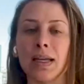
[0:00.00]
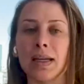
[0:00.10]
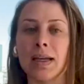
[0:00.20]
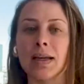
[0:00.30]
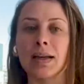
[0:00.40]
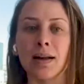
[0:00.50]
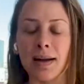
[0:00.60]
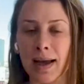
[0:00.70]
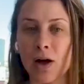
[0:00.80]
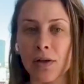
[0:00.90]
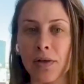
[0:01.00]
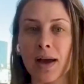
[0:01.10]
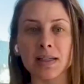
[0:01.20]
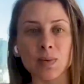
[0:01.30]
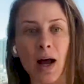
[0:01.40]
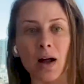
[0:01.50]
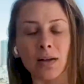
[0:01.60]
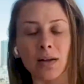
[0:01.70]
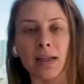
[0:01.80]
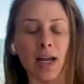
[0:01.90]
in gut health as
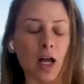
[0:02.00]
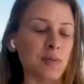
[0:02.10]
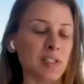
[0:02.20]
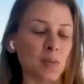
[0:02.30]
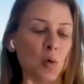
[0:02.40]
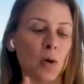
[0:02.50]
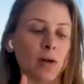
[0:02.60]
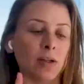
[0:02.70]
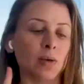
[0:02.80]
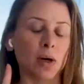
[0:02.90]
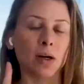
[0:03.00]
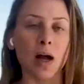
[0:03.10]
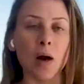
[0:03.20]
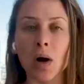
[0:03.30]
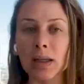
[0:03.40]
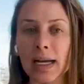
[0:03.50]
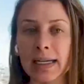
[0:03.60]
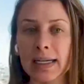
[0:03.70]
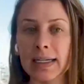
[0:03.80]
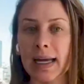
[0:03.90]
well. It helps support your gut wall
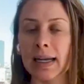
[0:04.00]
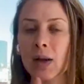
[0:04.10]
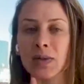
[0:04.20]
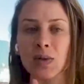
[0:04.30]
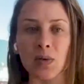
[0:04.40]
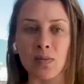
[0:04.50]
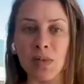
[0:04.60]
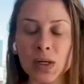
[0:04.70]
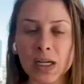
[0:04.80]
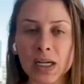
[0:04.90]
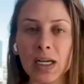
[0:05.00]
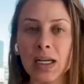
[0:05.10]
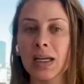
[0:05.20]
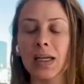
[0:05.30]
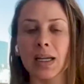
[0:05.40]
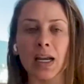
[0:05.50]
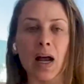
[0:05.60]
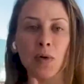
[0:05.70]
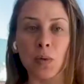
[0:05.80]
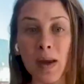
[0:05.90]
lining and it helps with immunity, can
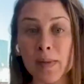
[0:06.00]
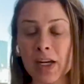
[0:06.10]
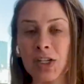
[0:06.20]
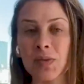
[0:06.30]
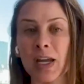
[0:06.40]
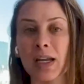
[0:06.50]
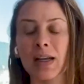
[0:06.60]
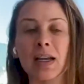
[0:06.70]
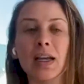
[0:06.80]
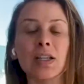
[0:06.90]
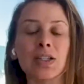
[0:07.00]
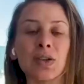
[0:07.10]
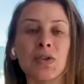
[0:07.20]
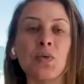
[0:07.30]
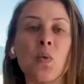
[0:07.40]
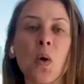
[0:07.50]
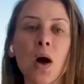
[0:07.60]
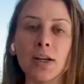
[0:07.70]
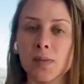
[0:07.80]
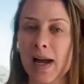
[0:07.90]
help with weight management. So you
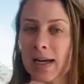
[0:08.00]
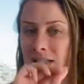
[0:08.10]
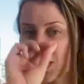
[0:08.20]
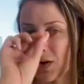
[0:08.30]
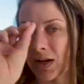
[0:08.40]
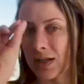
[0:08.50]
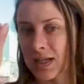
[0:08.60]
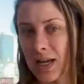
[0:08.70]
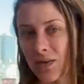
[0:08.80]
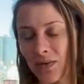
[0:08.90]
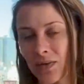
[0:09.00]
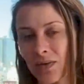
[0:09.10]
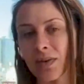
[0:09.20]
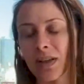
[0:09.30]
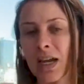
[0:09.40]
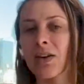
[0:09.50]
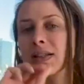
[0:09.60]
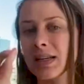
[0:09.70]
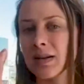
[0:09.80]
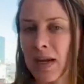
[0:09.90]
want your bacteria to kind of
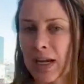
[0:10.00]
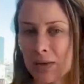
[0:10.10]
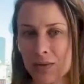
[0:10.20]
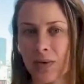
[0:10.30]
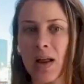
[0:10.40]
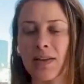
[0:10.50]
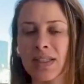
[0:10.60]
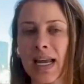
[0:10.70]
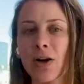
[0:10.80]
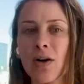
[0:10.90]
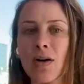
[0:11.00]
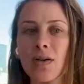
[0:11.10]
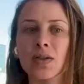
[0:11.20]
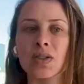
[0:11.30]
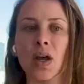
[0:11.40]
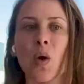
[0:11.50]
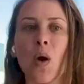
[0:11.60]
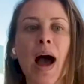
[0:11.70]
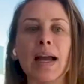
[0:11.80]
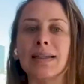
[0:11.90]
guaranteed make it through the life cycle.
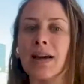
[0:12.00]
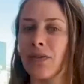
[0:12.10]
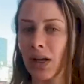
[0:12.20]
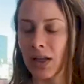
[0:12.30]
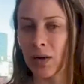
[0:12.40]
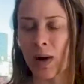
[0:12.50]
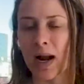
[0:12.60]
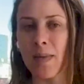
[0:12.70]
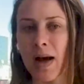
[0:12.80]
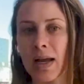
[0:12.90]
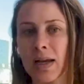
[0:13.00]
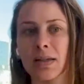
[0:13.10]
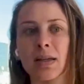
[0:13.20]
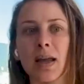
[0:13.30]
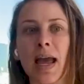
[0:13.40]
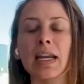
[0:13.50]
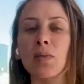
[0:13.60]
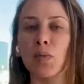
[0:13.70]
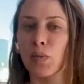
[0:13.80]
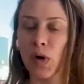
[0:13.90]
So I definitely recommend
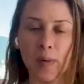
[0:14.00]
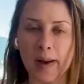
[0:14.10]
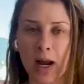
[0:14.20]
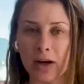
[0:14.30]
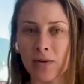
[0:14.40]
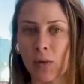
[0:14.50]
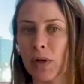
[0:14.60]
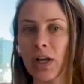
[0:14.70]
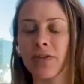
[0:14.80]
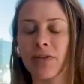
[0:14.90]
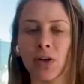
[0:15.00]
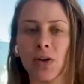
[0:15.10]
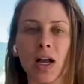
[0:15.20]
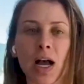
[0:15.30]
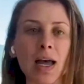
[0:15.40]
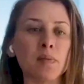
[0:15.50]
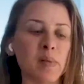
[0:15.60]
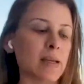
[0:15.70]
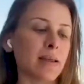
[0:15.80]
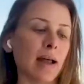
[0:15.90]
any probiotic formula for your gut
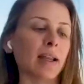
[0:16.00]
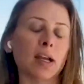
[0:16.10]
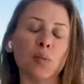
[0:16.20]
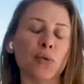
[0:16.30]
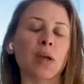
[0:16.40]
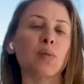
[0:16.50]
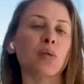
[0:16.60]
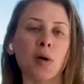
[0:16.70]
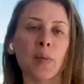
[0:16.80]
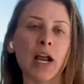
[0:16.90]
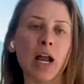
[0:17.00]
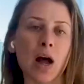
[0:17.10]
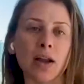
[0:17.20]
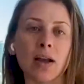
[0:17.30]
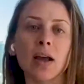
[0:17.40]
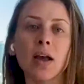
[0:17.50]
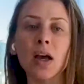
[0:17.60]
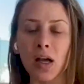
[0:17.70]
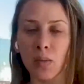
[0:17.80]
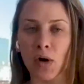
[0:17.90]
be that like pre-probiotic
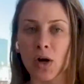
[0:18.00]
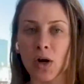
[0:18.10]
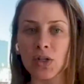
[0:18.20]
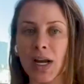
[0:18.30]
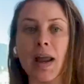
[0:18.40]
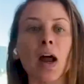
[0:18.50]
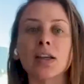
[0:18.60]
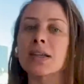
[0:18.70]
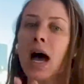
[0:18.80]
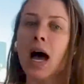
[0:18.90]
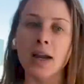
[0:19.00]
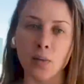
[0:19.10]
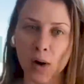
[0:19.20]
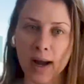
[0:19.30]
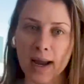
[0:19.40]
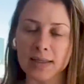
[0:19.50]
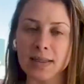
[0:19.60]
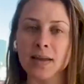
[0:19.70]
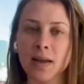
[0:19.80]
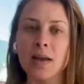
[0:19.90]
approach. And a ton of
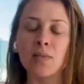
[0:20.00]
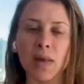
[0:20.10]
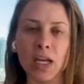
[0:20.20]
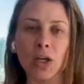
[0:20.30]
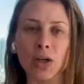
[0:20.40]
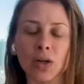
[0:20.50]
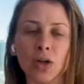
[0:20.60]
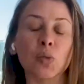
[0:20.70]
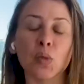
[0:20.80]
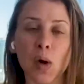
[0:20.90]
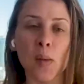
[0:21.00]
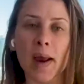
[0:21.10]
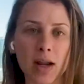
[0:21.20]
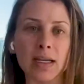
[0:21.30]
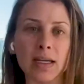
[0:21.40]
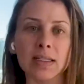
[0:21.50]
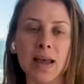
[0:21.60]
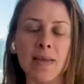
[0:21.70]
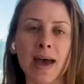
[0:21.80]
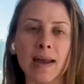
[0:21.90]
brands make good probiotics
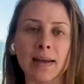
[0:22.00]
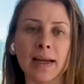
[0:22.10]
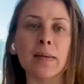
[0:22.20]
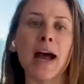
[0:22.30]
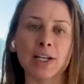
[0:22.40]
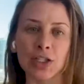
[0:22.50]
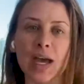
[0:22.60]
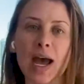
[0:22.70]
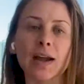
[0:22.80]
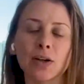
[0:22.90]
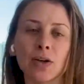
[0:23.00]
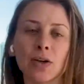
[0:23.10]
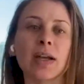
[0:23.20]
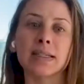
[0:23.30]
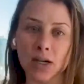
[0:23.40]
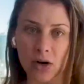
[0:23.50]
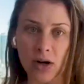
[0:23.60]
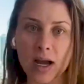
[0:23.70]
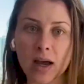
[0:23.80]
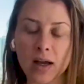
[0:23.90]
that like match that
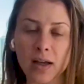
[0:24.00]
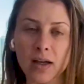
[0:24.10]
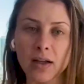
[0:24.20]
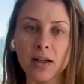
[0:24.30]
criteria